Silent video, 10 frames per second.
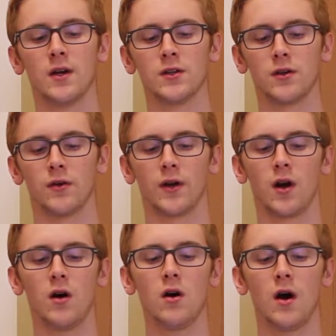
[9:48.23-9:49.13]
So they're
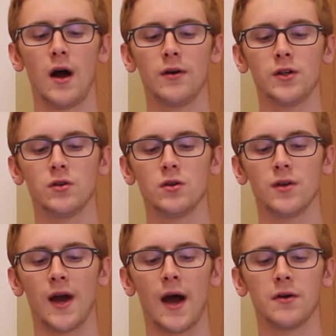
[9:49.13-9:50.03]
like, oh, how did you do
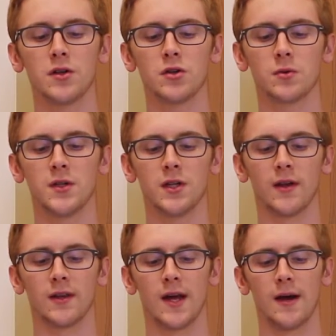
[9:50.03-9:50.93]
that? How did you switch it
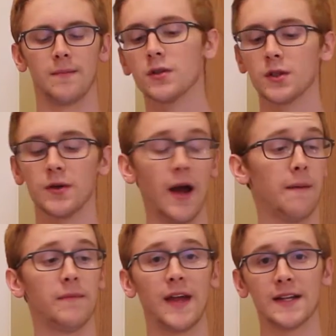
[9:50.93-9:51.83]
like that? So
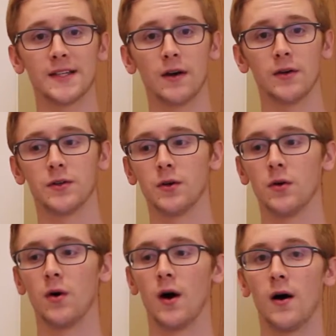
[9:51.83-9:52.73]
yeah, that's how to
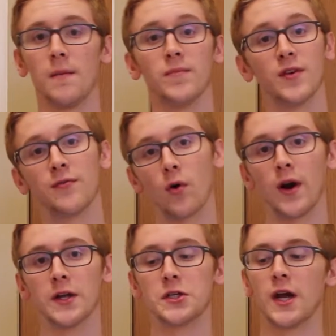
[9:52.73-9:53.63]
do the
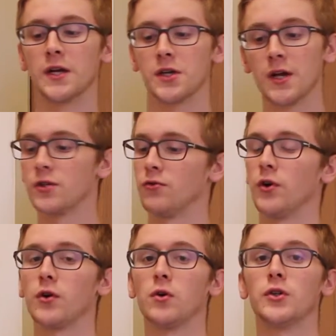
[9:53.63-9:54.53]
forehead change. It's a
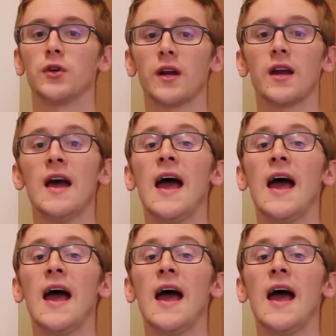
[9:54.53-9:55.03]
really cool trick